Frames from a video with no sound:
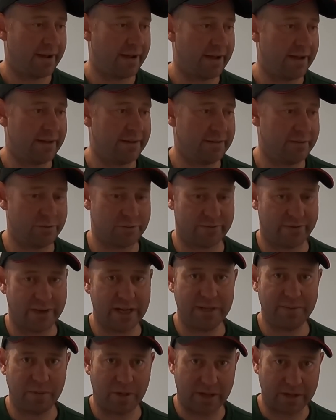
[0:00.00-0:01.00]
And it was
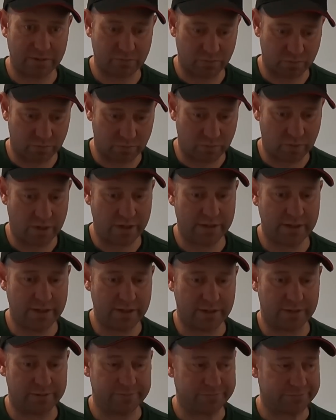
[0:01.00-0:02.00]
available like right
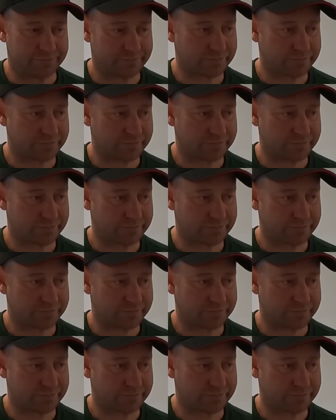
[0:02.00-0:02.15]
now.